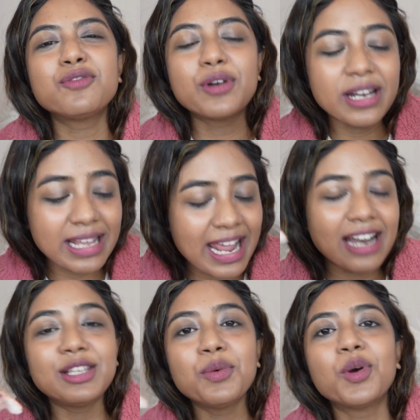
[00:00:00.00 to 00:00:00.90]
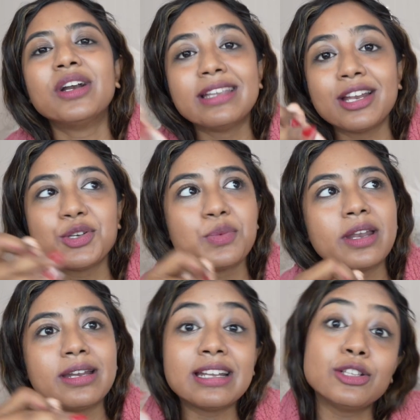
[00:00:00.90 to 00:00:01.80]
Forget the world that you
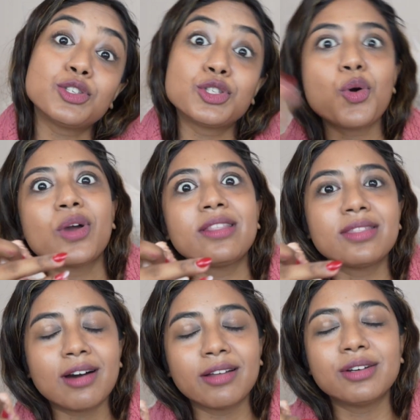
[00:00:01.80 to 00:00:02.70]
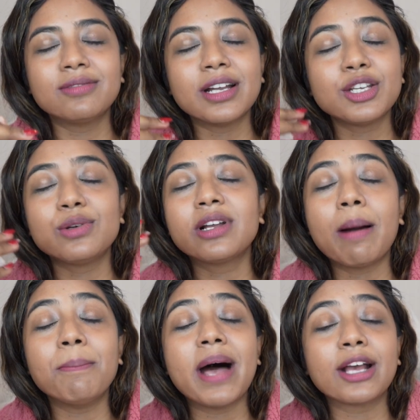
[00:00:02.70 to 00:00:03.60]
were in and soak in the other one. You'll
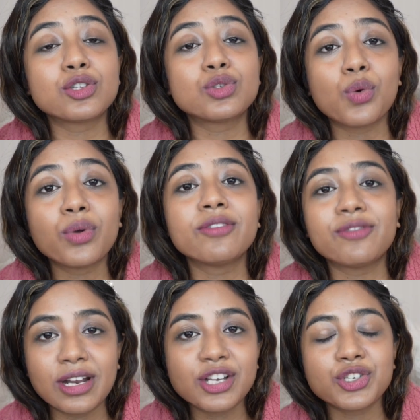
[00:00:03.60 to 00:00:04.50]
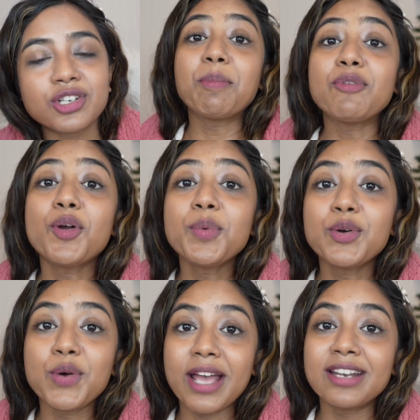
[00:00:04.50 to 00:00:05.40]
come back so refreshed. Before
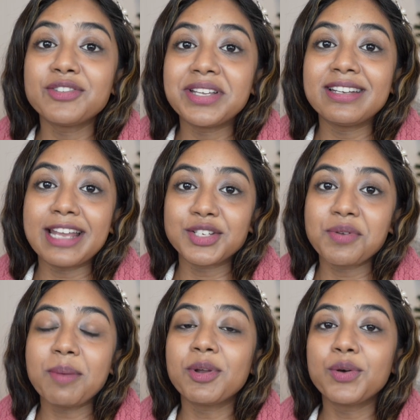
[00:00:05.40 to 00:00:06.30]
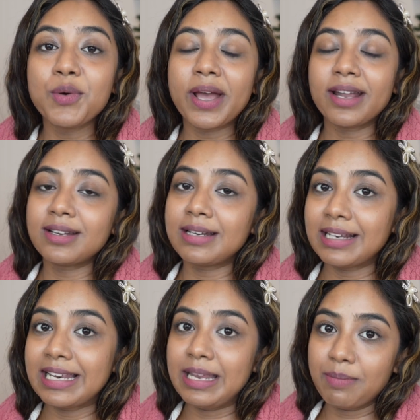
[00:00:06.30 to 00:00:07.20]
we go ahead and read the next one, I'm gonna go ahead
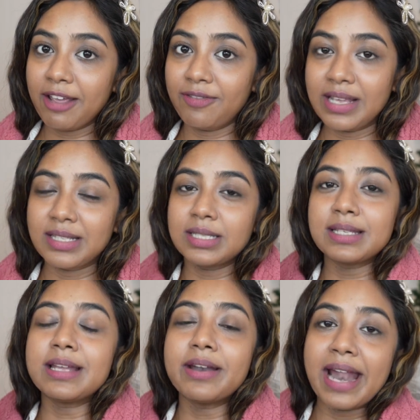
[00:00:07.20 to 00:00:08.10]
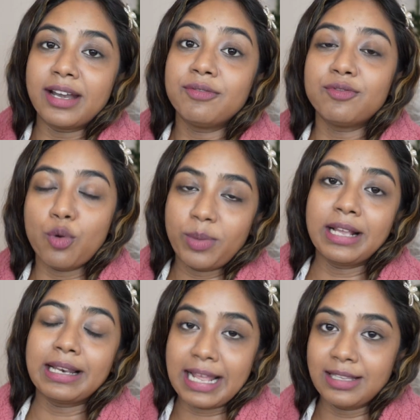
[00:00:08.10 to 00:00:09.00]
and clean my face. This is a random
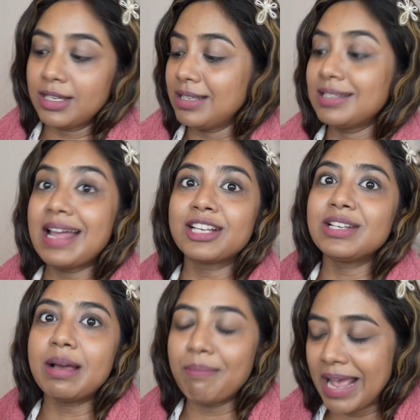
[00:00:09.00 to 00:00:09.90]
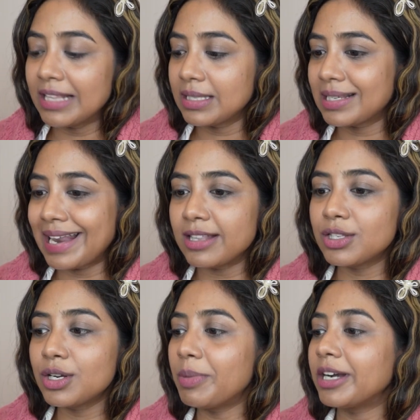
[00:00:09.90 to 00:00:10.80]
foaming cleanser. This is actually a men's
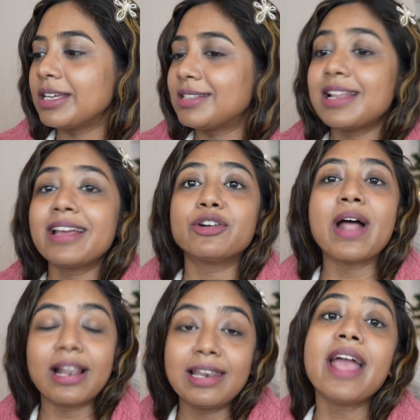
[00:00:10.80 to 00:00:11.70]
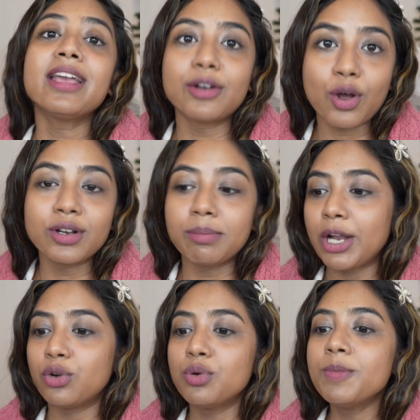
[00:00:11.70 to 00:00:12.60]
cleanser, but it's like lying around in
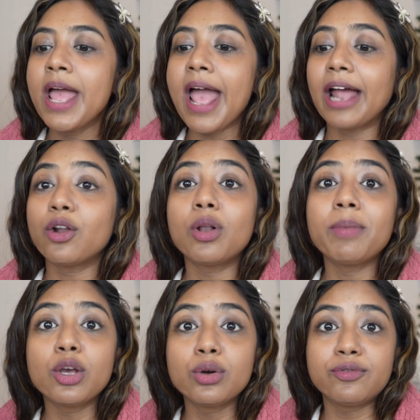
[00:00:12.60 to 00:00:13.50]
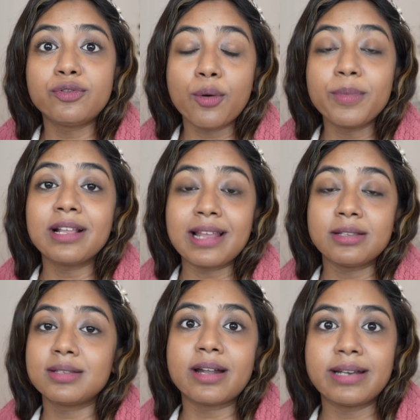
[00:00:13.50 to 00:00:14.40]
my room, and all my good foaming
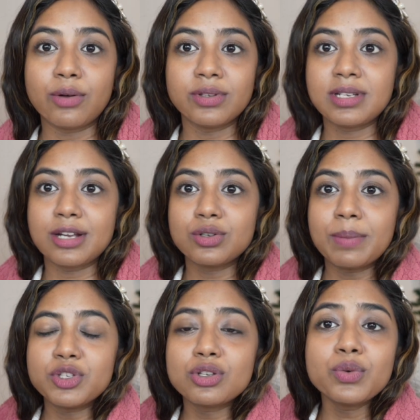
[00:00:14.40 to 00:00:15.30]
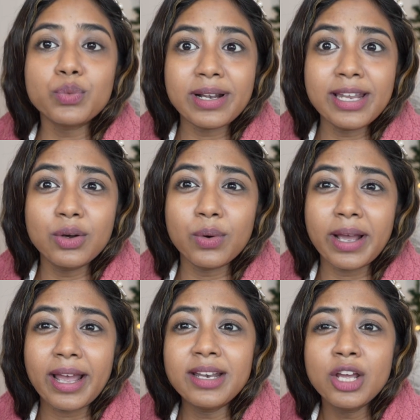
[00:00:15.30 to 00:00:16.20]
cleansers are downstairs. So I'm just gonna quickly
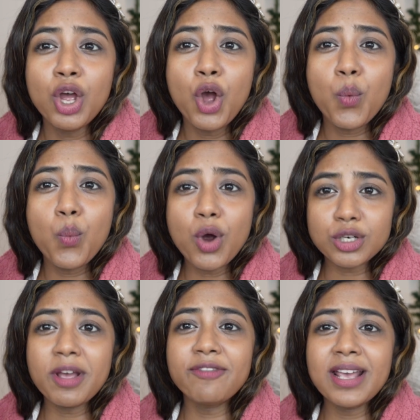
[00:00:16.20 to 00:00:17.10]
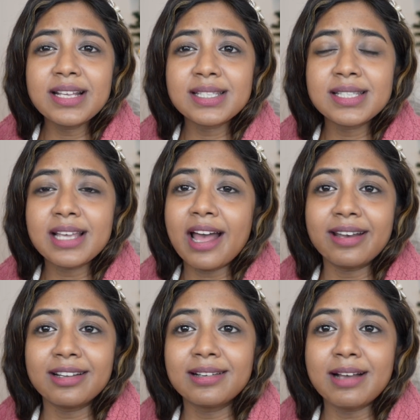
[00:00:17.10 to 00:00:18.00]
go ahead, wash my face
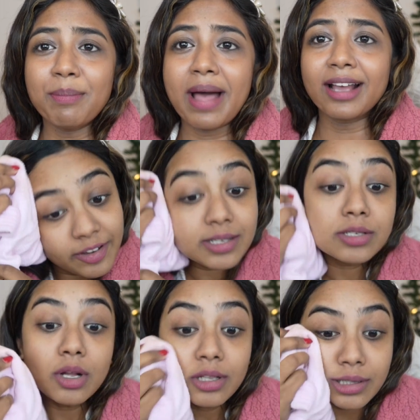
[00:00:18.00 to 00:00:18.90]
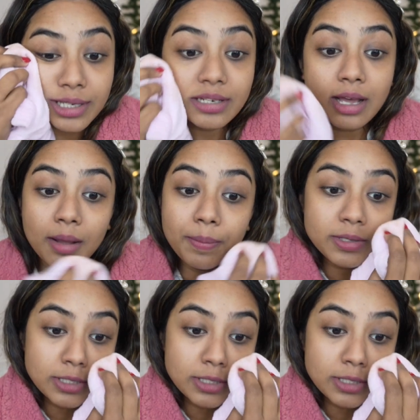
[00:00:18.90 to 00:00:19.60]
and come back. Face is all cleaned up.